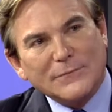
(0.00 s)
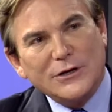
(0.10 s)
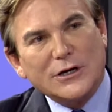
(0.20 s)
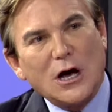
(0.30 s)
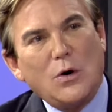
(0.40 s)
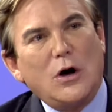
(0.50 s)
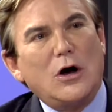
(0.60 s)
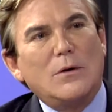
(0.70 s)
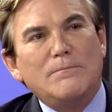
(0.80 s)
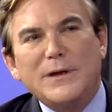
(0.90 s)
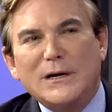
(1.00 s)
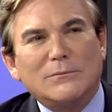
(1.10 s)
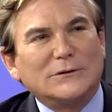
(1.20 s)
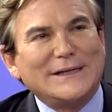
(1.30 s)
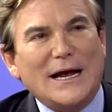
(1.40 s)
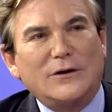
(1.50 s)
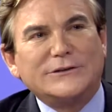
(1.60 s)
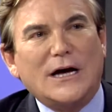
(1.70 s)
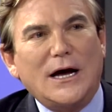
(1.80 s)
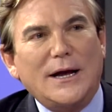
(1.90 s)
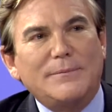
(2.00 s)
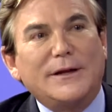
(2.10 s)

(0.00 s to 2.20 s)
You go home, minimal downtime.